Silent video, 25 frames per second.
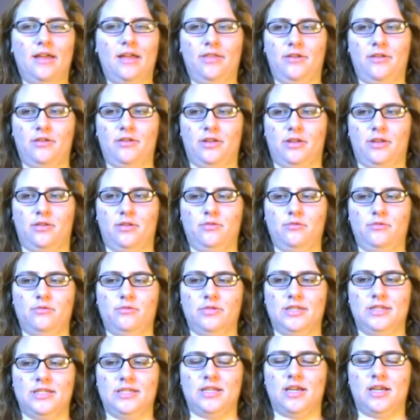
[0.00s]
In other
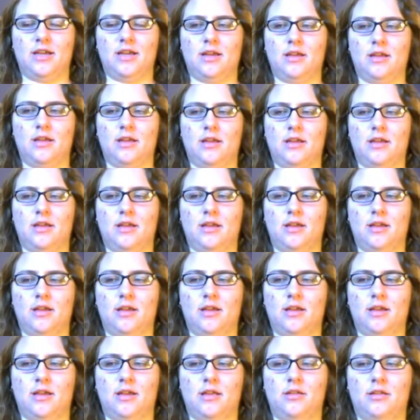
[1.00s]
news,
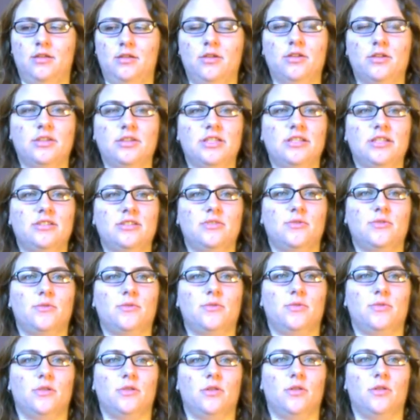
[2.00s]

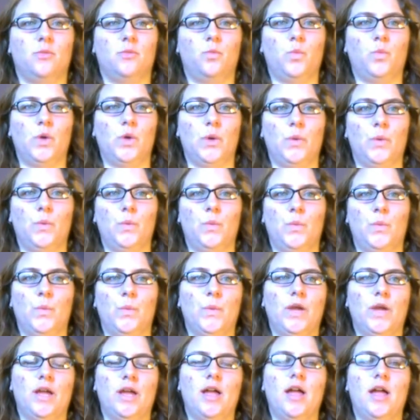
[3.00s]
nursing school.
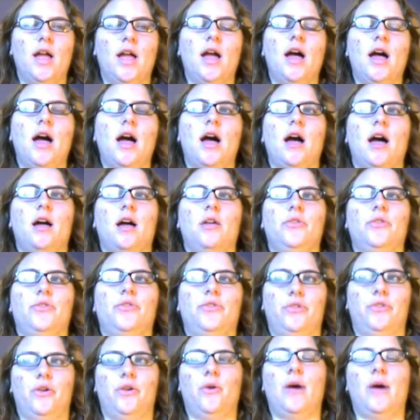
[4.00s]
Woo!
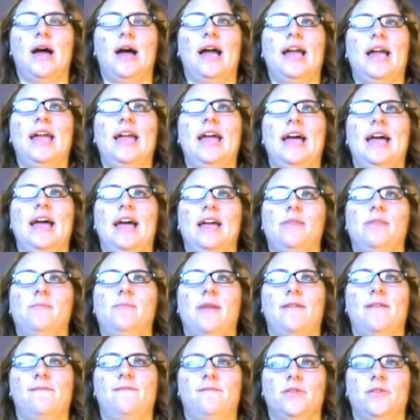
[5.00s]
So I
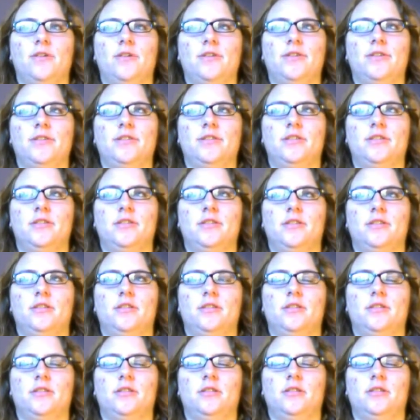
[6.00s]
had my
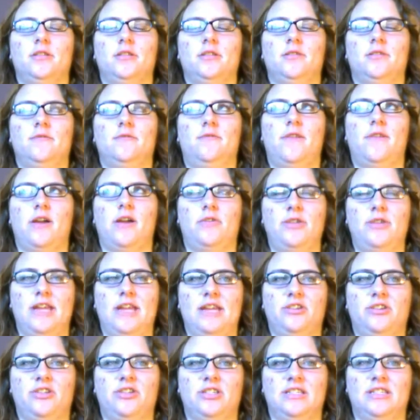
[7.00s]
first
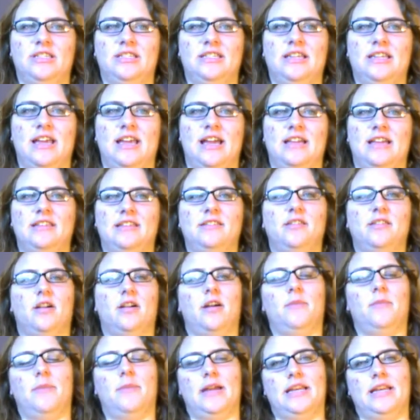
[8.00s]
foundations
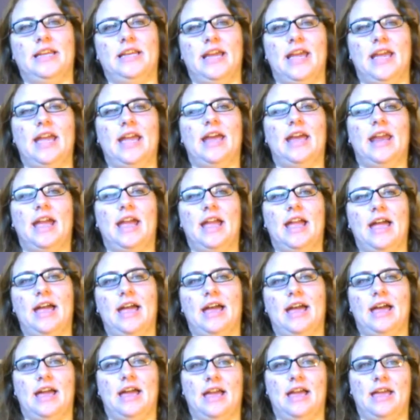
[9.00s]
test on Monday,
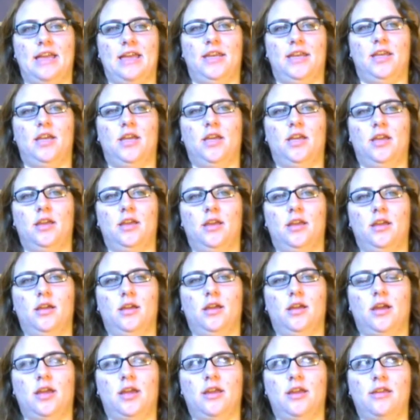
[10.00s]
and I had
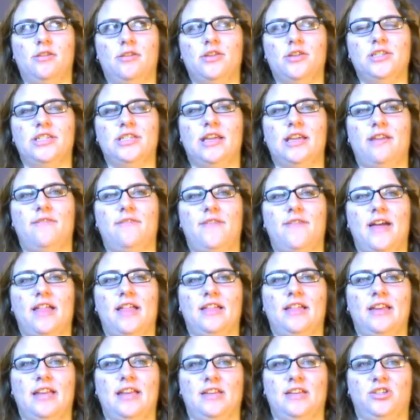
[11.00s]
another
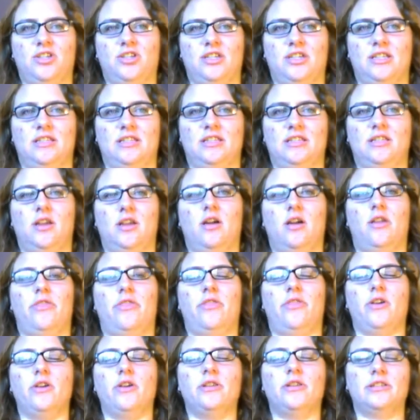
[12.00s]
set of
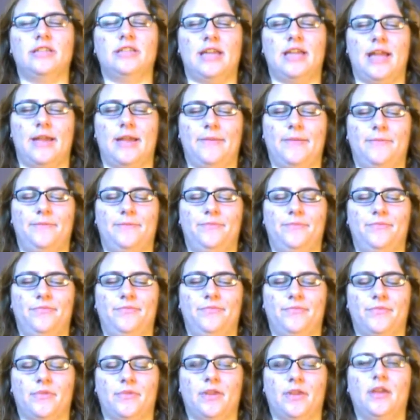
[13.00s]
validations on Thursday.